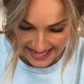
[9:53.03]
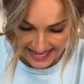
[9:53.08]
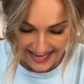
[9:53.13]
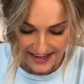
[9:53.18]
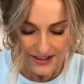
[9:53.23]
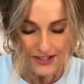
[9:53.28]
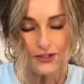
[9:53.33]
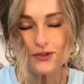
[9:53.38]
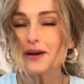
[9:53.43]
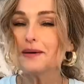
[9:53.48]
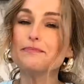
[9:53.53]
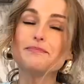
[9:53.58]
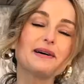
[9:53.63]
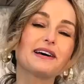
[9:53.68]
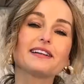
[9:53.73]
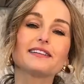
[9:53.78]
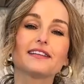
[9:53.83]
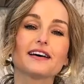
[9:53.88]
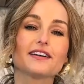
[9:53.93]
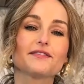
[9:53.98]
And also, I
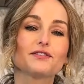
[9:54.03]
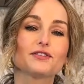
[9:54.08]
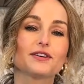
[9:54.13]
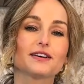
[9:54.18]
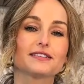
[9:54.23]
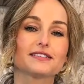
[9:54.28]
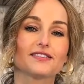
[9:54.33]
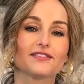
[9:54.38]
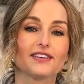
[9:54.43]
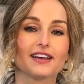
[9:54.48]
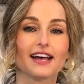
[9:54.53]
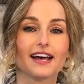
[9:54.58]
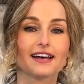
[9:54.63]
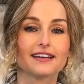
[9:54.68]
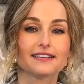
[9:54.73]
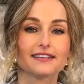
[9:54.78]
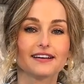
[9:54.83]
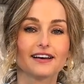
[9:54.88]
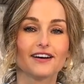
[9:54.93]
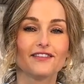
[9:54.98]
bet a lot of you guys have
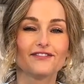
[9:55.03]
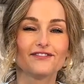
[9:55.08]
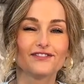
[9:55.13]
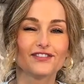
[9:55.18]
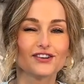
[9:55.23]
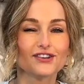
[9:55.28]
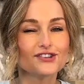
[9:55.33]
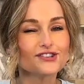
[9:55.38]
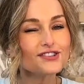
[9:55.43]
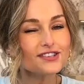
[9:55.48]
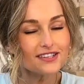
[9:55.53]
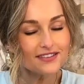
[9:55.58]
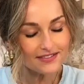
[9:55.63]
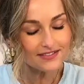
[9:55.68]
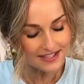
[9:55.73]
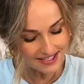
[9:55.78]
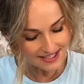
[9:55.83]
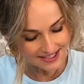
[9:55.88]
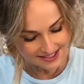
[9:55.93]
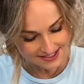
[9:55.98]
had a version of
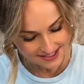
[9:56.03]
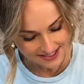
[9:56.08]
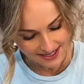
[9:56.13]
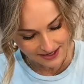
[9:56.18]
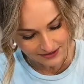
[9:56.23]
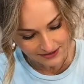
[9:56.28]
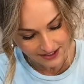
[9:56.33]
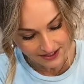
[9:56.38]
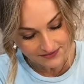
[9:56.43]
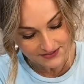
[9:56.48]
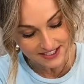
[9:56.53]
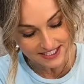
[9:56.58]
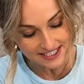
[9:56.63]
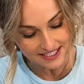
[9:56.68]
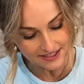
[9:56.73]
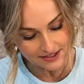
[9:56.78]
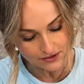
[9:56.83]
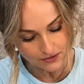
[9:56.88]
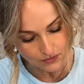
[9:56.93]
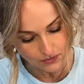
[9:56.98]
this, and I'd love to
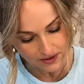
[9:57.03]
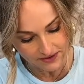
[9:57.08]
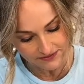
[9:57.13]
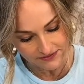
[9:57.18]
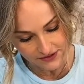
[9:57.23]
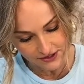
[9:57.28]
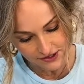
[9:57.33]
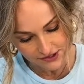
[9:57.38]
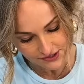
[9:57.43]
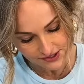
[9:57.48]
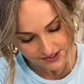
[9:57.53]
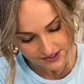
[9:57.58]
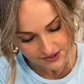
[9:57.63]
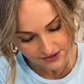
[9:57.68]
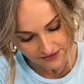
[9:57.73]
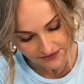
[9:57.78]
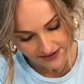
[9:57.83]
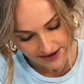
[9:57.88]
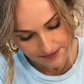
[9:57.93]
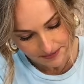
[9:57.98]
hear what versions
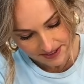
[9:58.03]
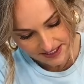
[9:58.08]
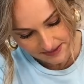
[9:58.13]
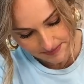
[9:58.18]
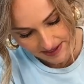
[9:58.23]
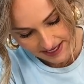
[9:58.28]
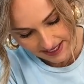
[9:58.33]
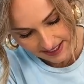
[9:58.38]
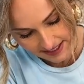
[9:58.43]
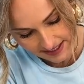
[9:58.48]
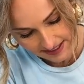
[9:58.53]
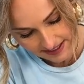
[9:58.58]
your families make.